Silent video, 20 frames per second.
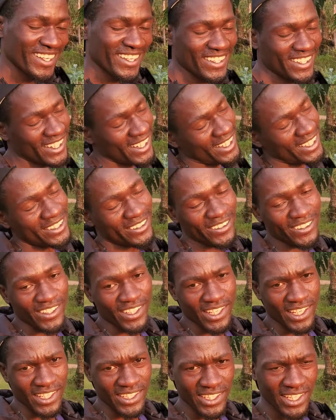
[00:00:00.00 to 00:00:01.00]
I told
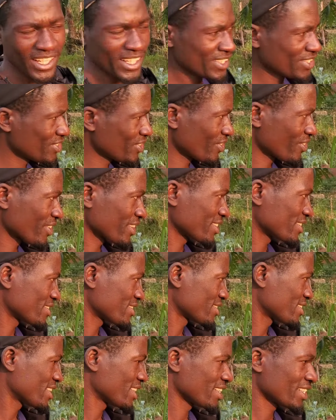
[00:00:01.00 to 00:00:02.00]
her, "Yeah, it's all right."
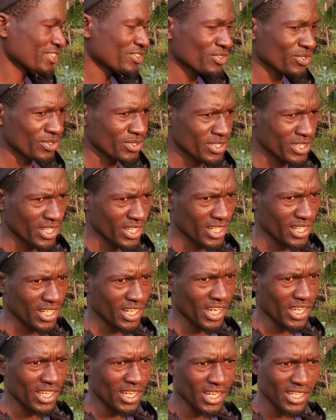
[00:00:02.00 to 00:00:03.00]
Then I told
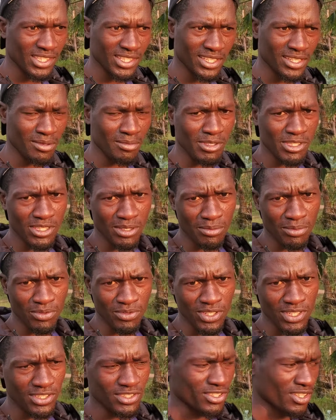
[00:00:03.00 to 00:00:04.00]
I asked Mr.
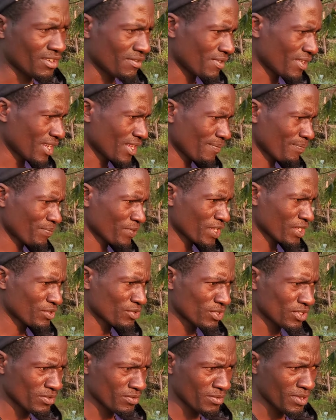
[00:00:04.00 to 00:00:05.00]
Bundian Traveler to
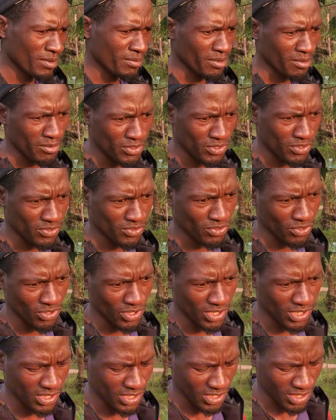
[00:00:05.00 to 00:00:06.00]
give me a permission so
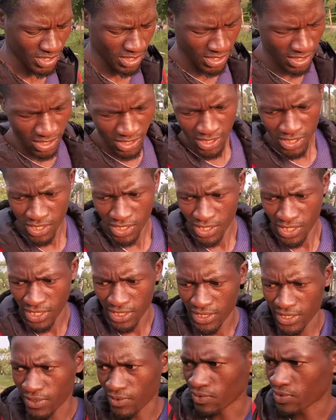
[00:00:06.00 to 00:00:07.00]
that
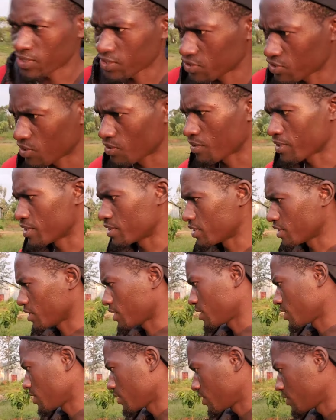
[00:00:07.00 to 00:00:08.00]
I can rush over here,
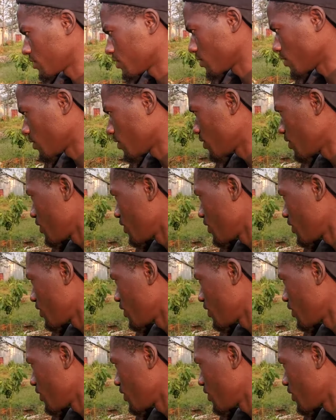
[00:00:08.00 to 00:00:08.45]
you know.